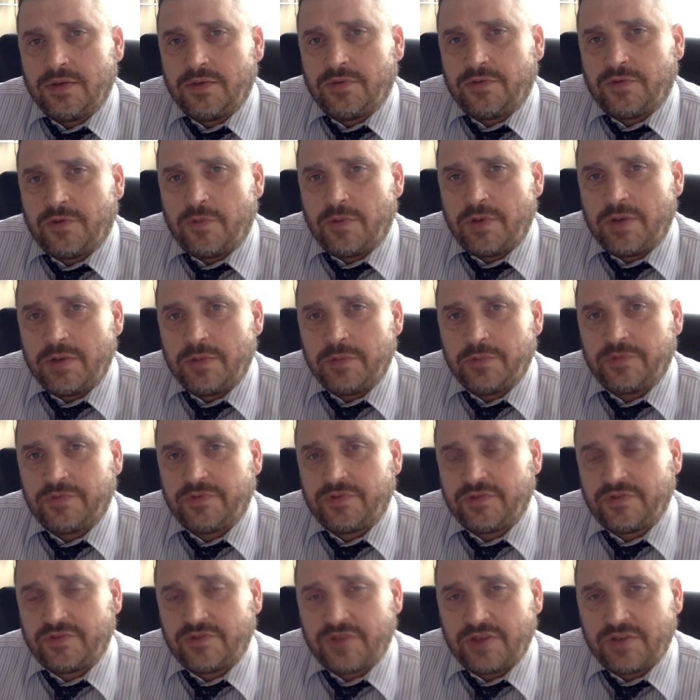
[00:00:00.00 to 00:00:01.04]
So it was
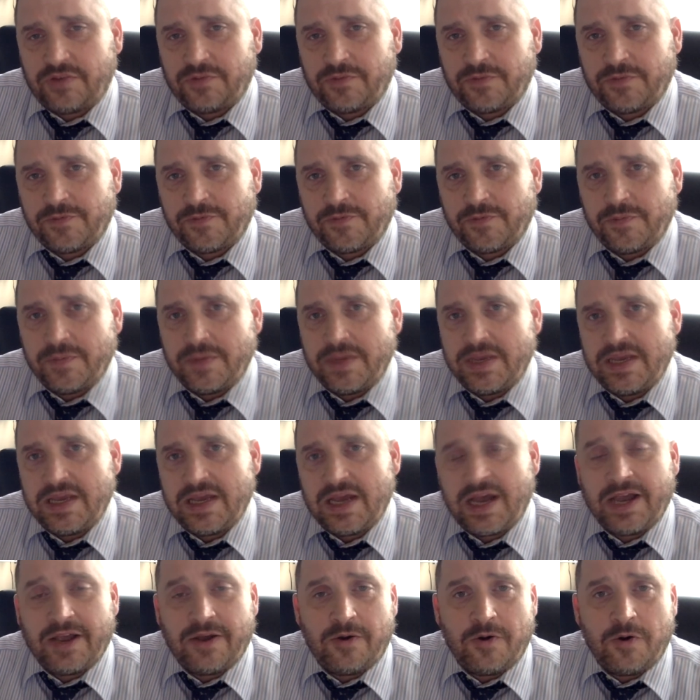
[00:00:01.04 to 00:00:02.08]
successful for me.
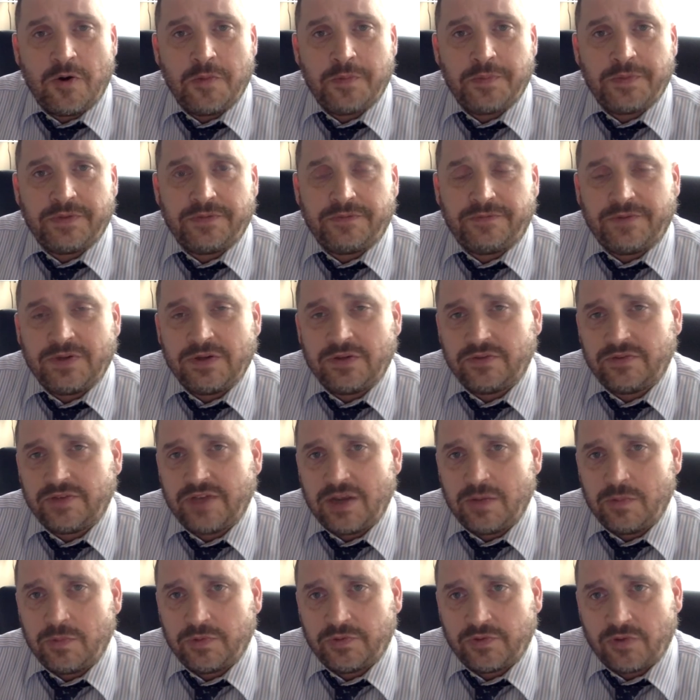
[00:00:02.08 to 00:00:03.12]
I hope that Field
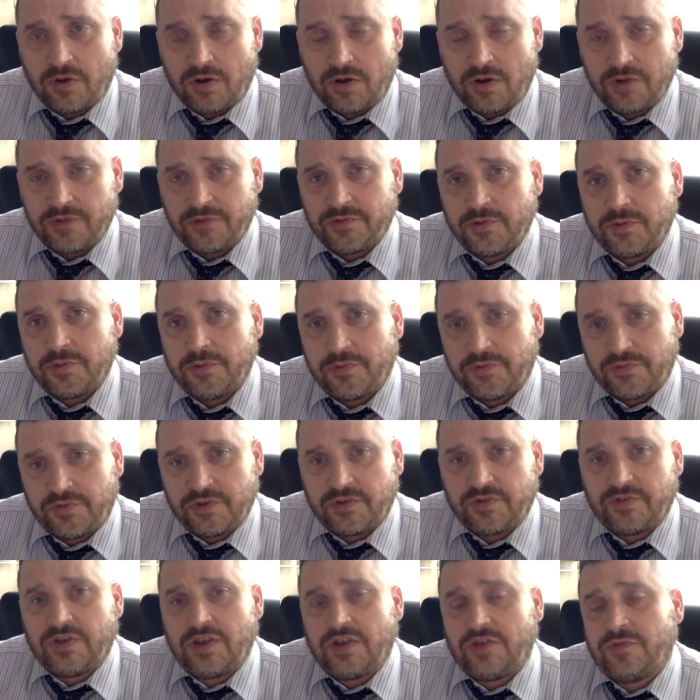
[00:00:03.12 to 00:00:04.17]
Day was also
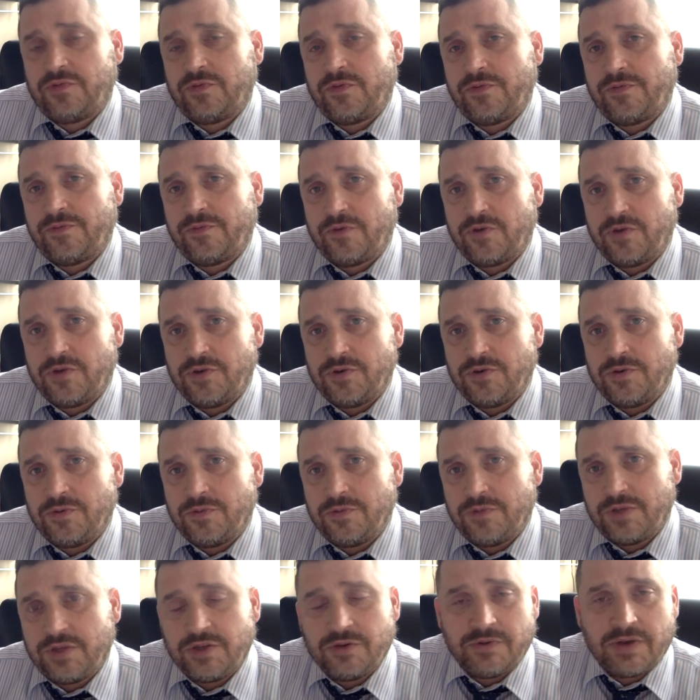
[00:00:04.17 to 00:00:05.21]
successful for
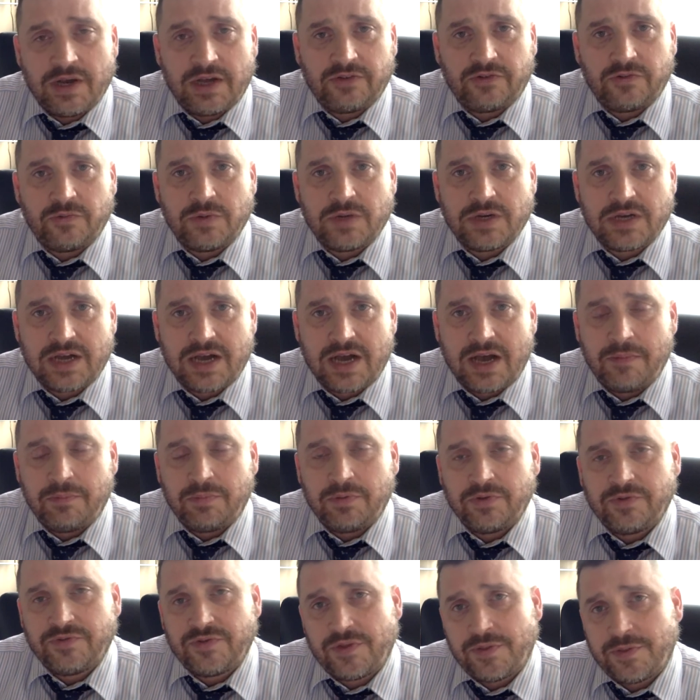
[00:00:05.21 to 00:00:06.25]
you, that you got to
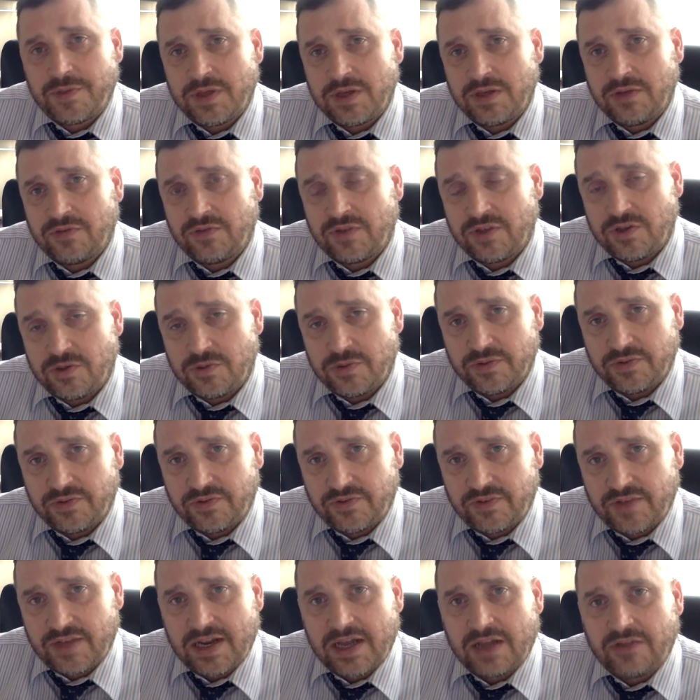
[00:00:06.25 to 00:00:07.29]
accomplish the things that you had
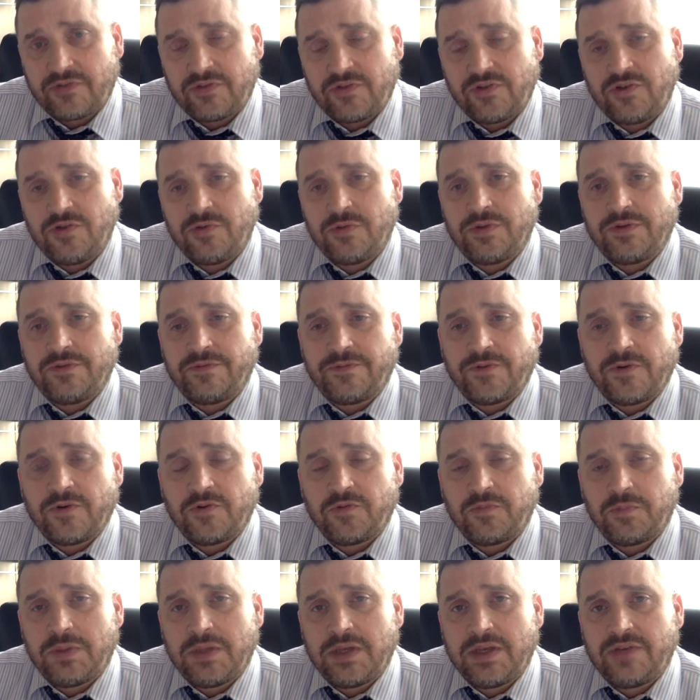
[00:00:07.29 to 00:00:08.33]
set out to do in the
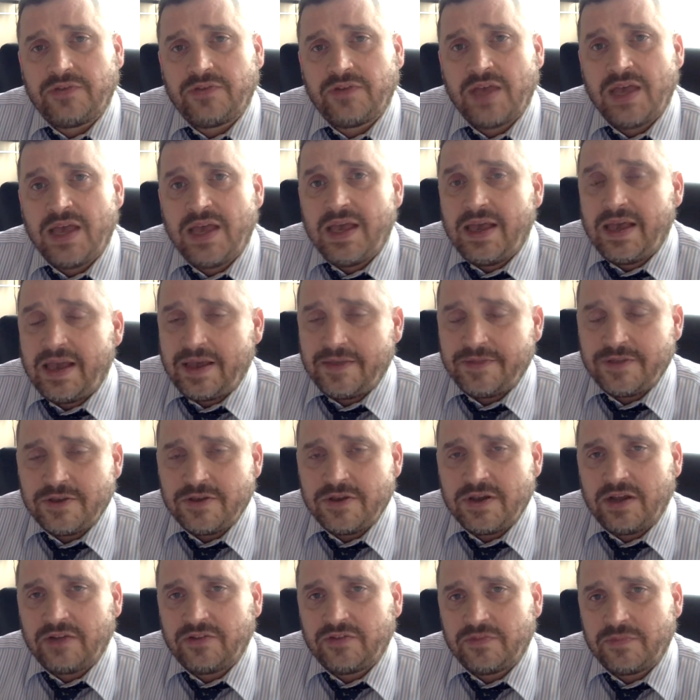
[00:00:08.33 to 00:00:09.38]
first place, and that
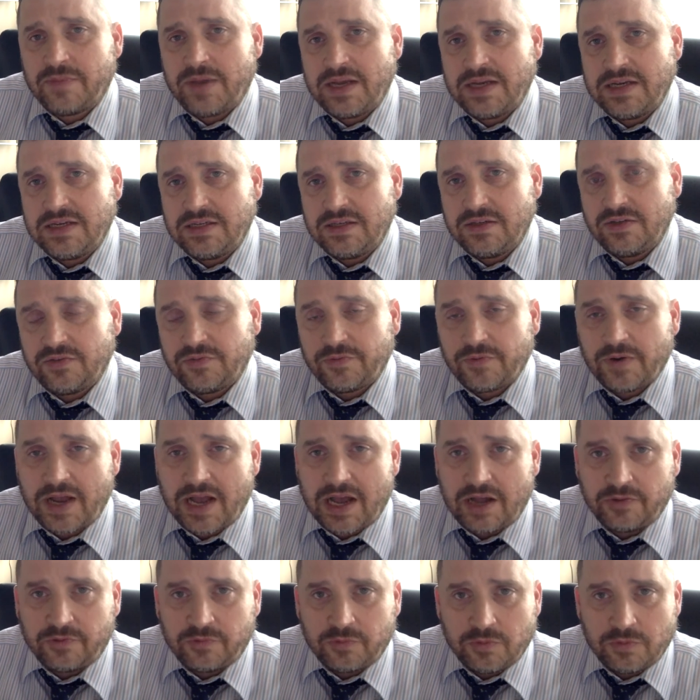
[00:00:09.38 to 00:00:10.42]
you got some ideas for
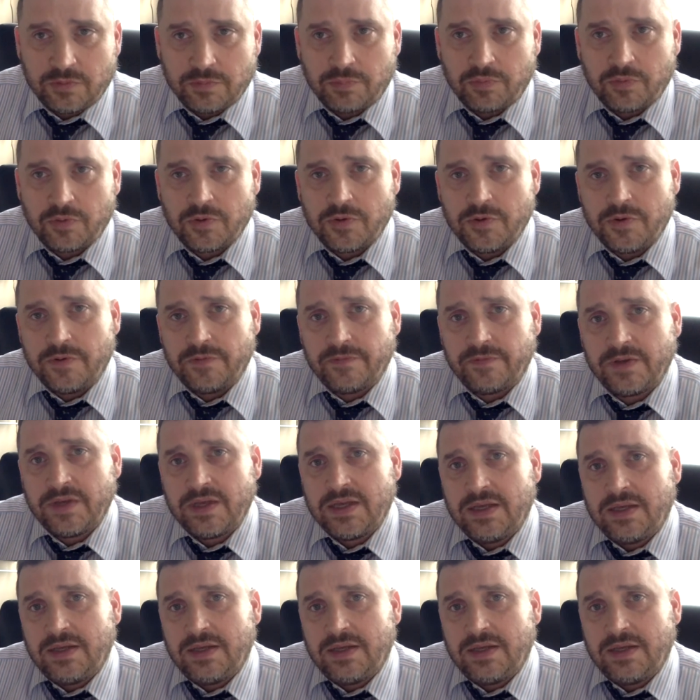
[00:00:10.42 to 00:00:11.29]
how to improve.